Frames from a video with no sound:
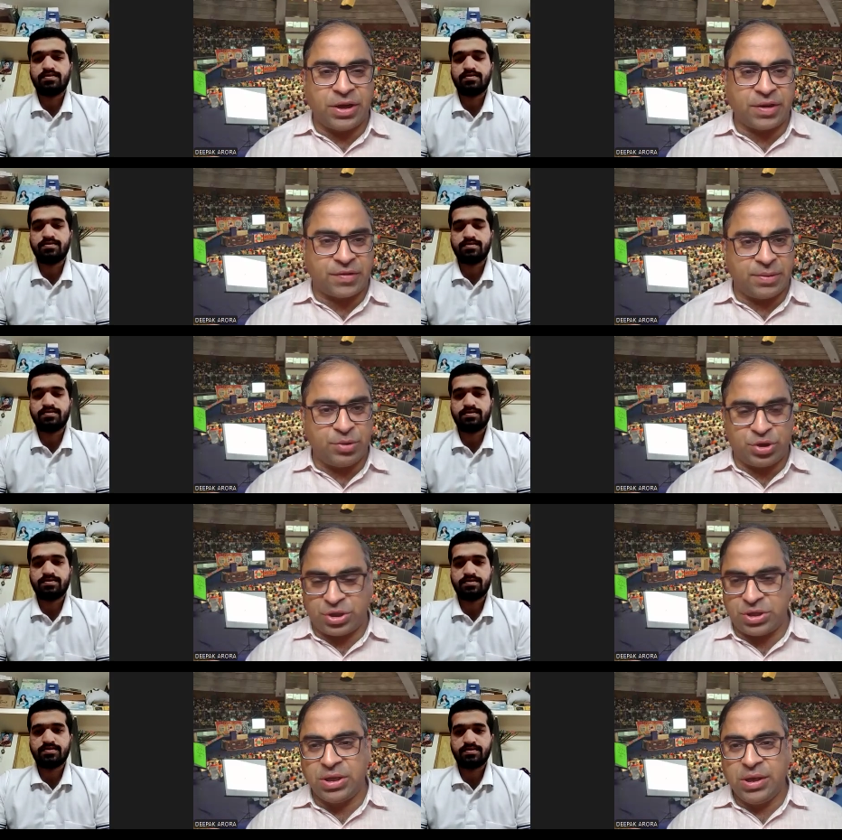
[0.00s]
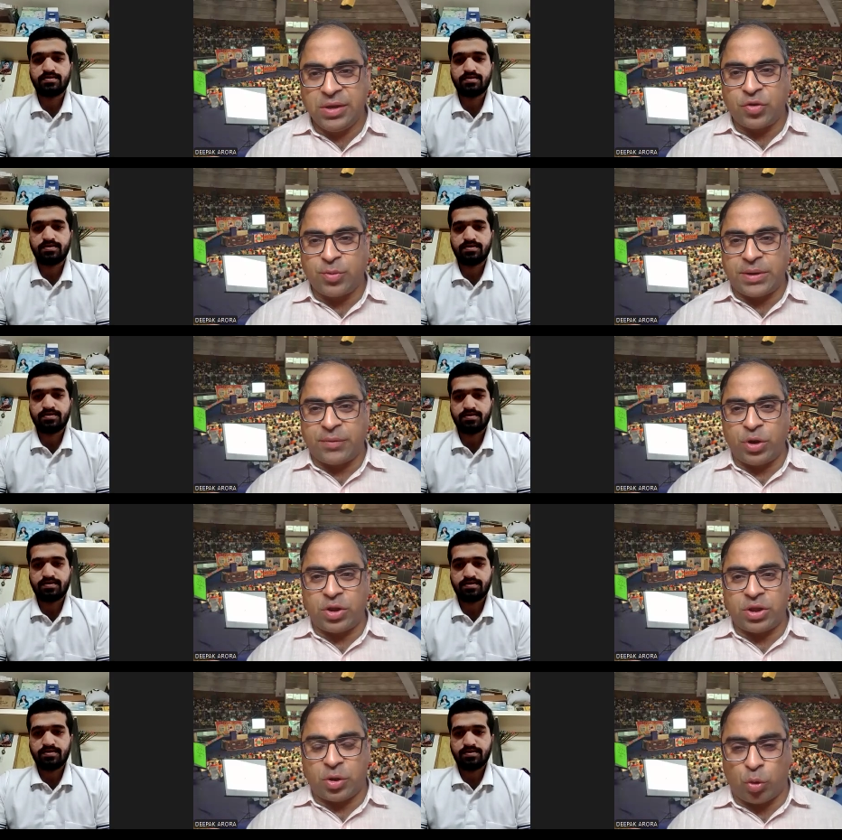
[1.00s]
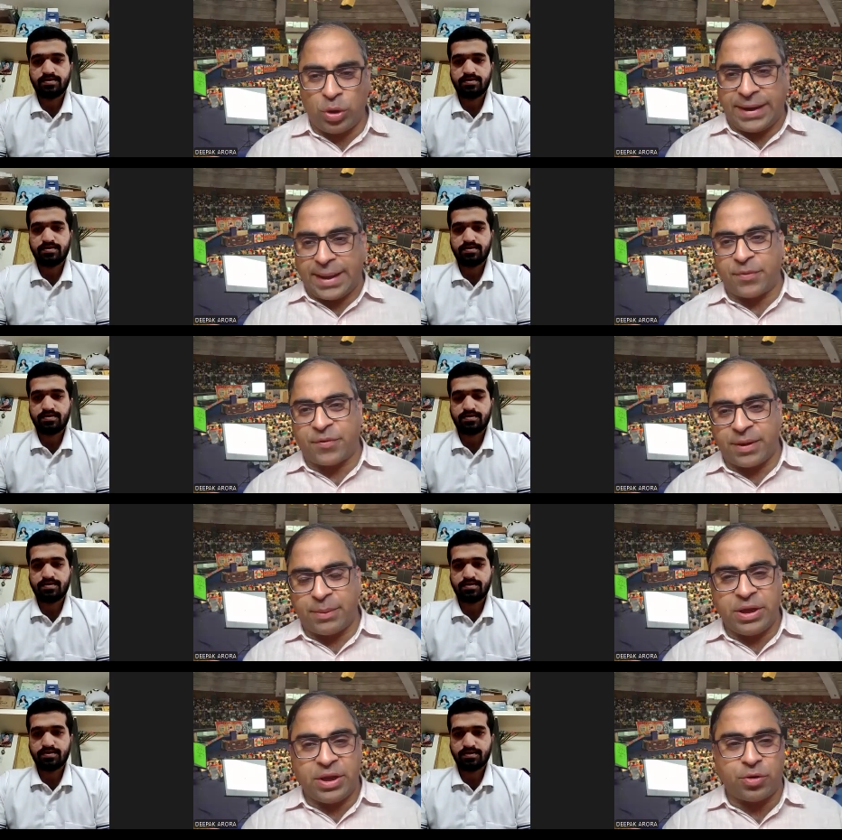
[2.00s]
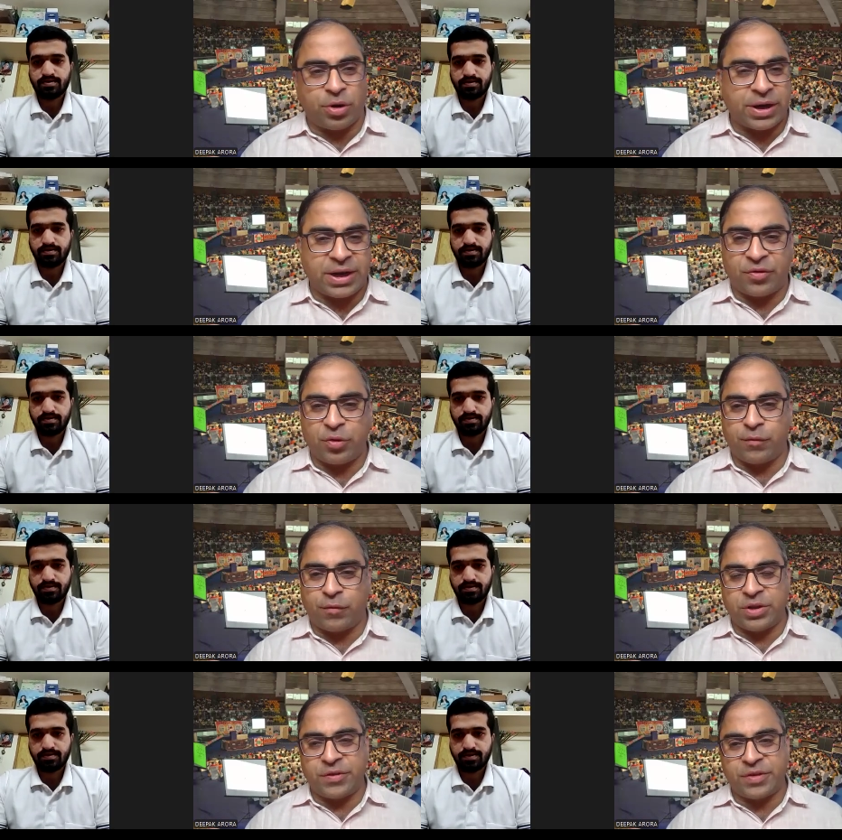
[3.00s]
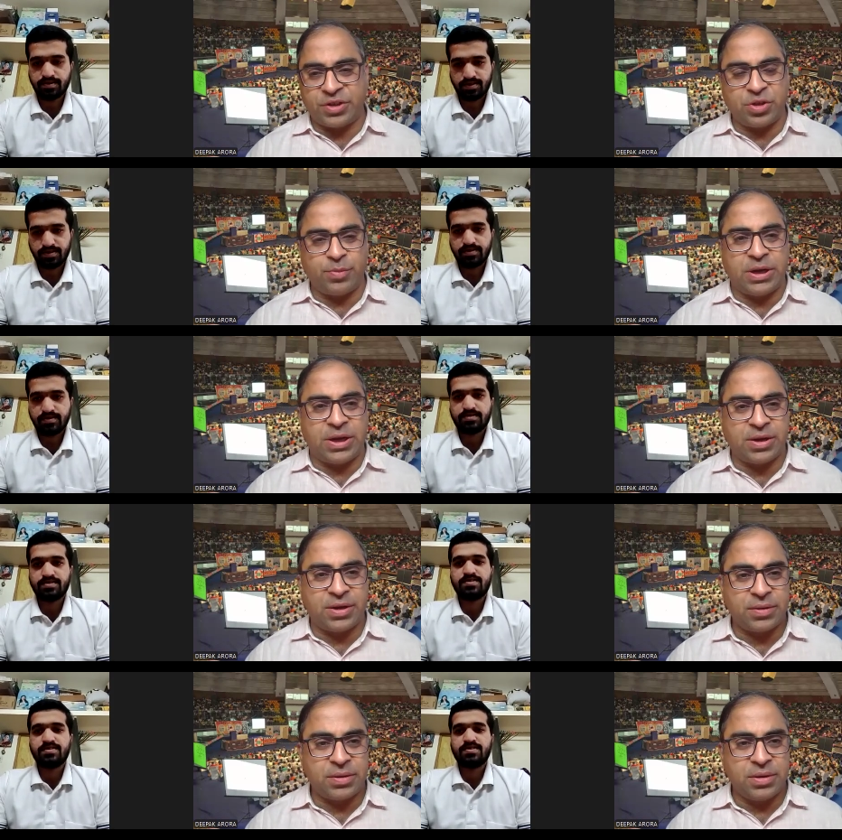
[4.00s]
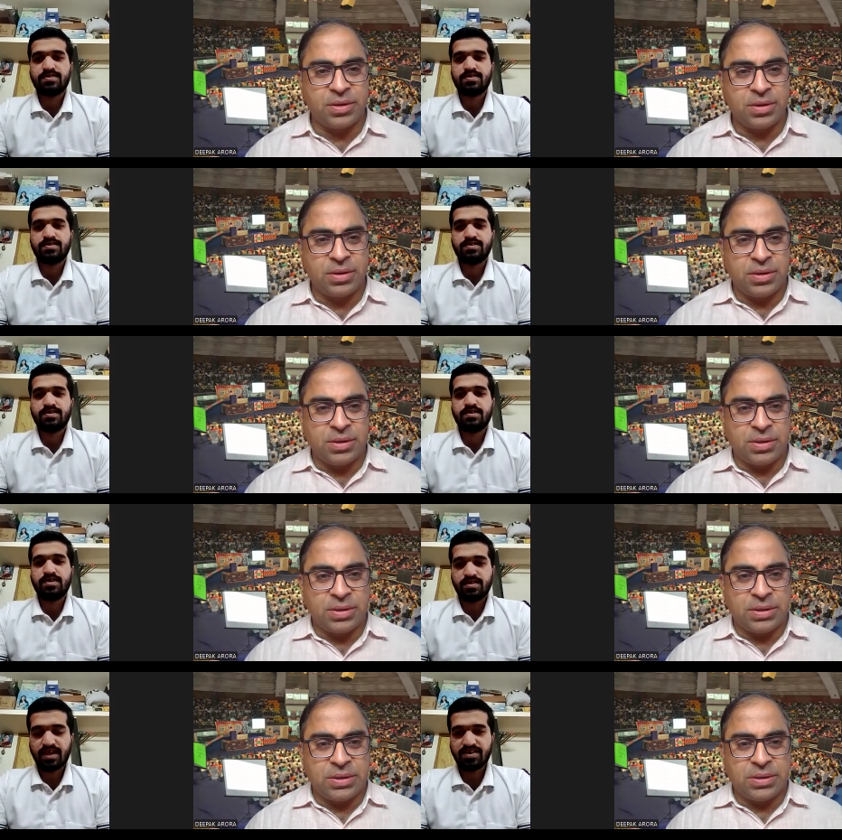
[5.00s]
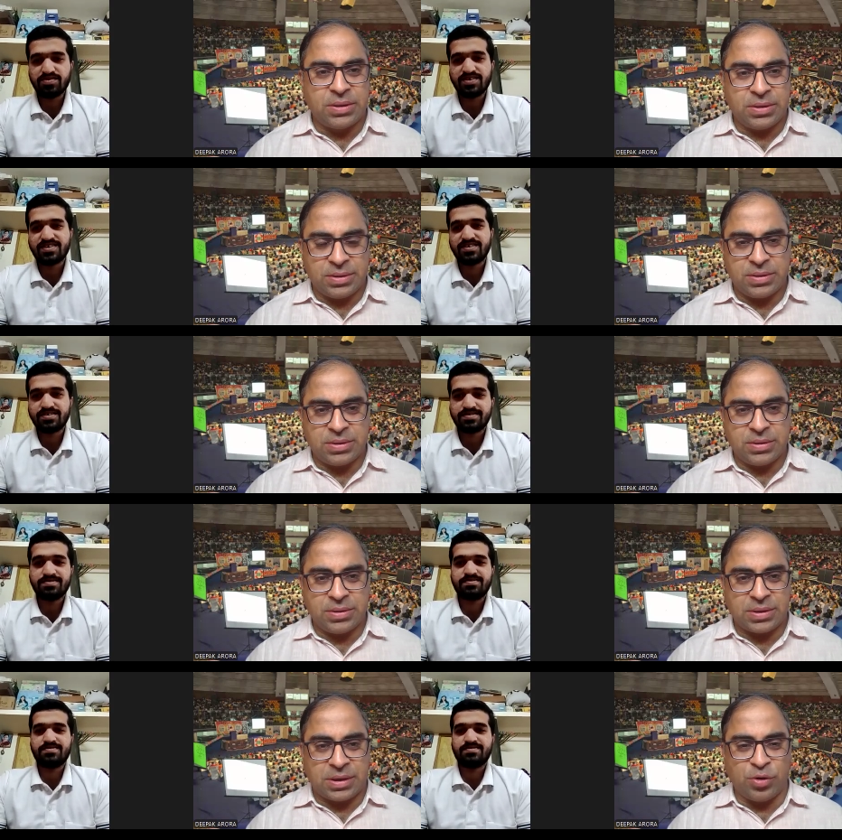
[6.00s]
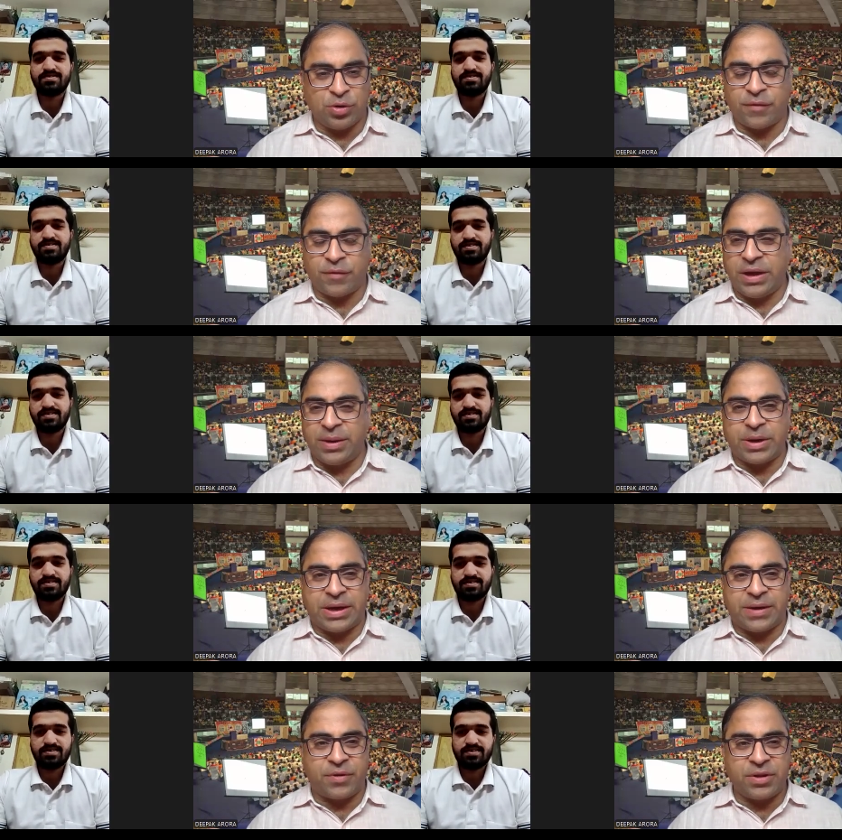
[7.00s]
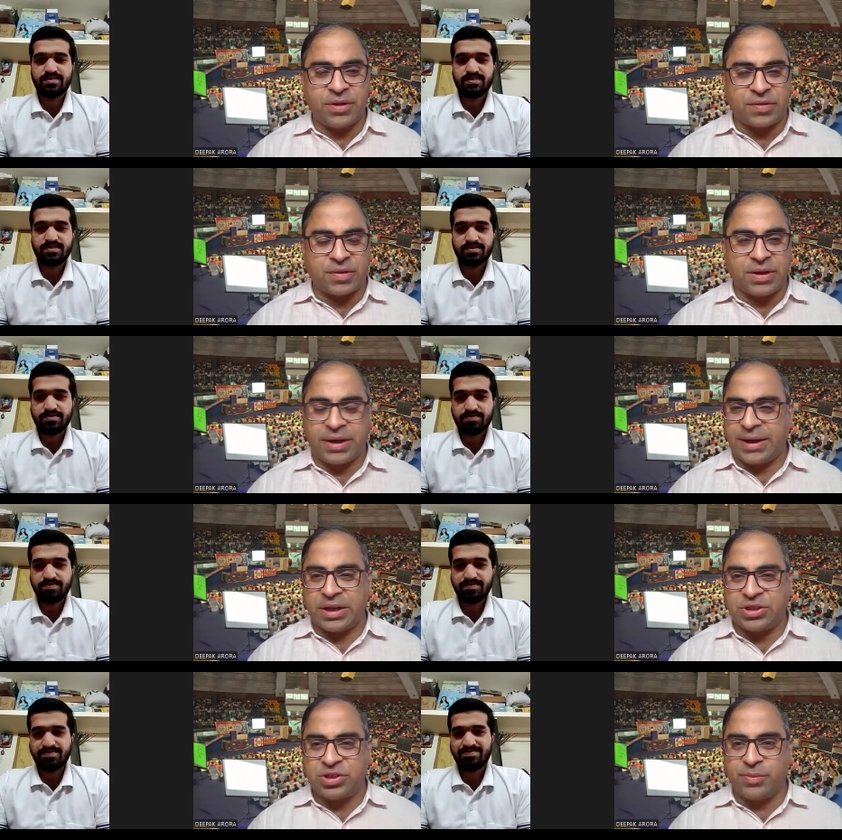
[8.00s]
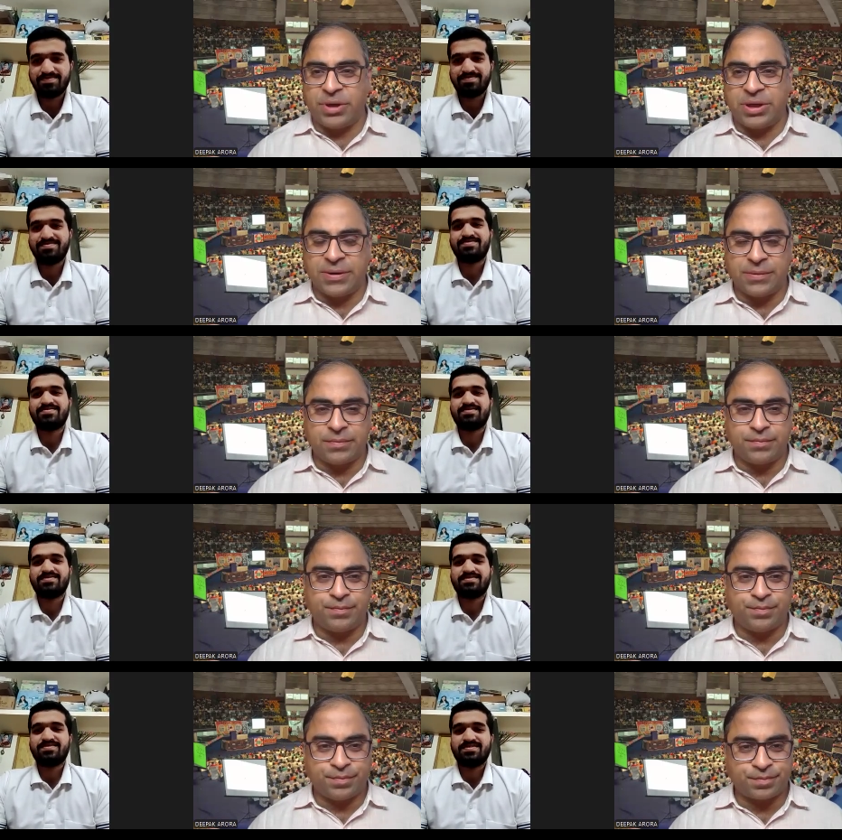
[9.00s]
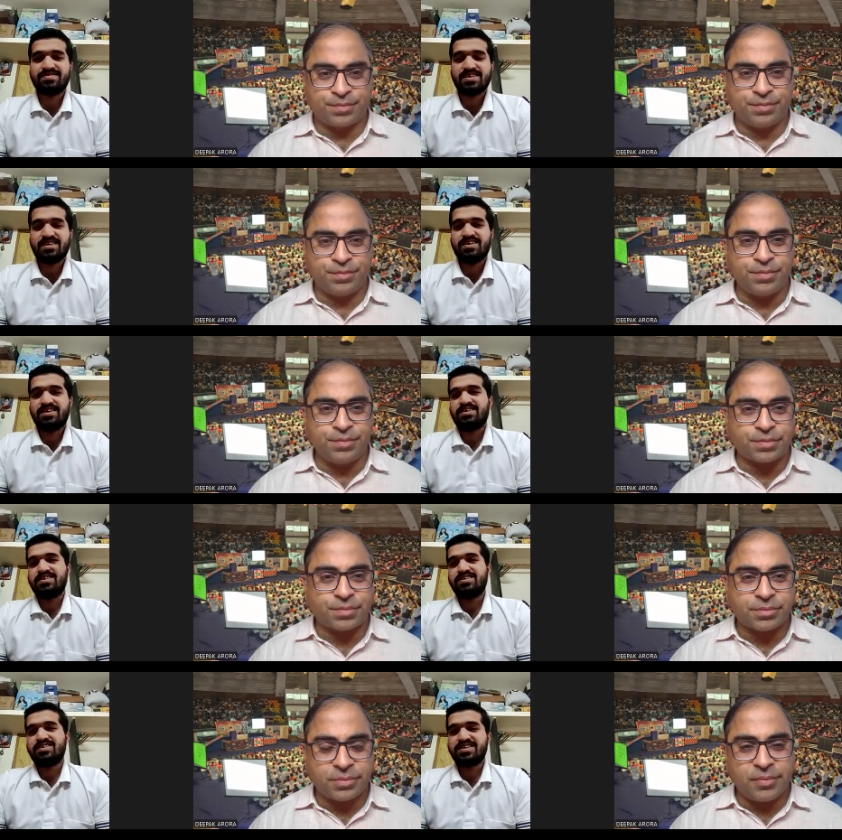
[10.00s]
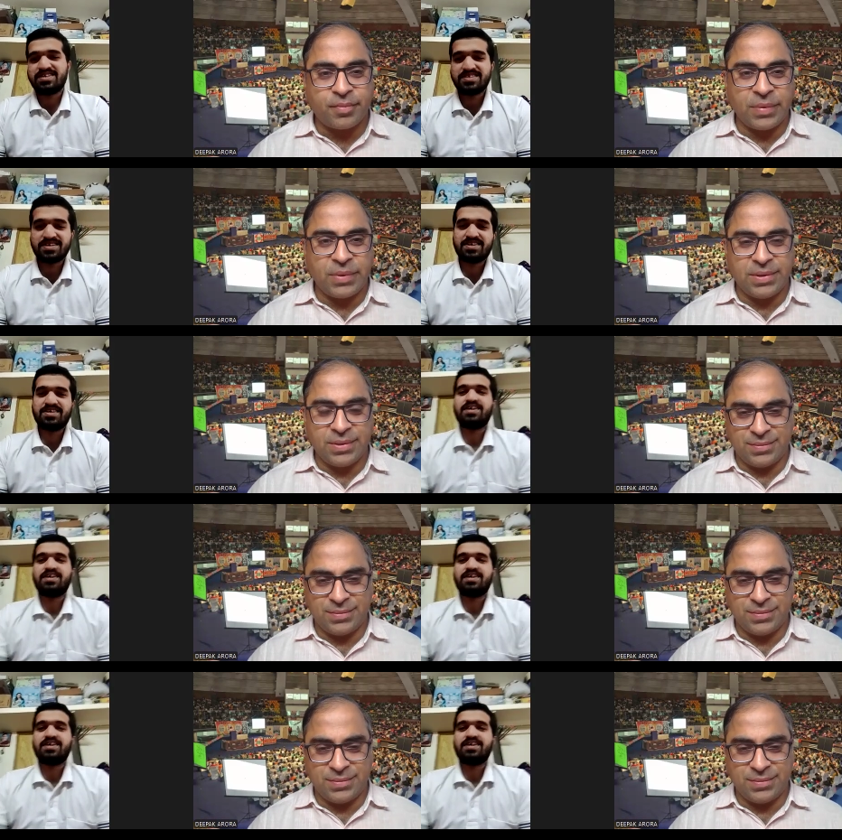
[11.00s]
Speaker 1: NEET examination. So with the whole DAMS family, congrats you for this achievement.
Speaker 2: Thank you, sir.
Speaker 1: How you are feeling after this great achievement?
Speaker 2: Yes, sir.